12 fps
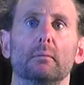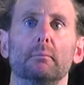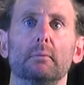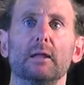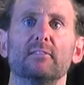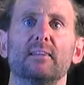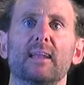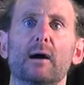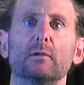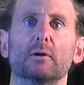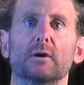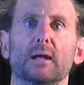Let's now
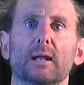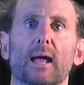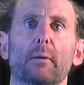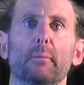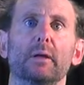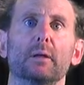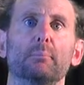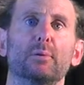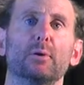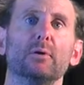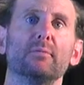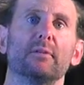look at how we can prove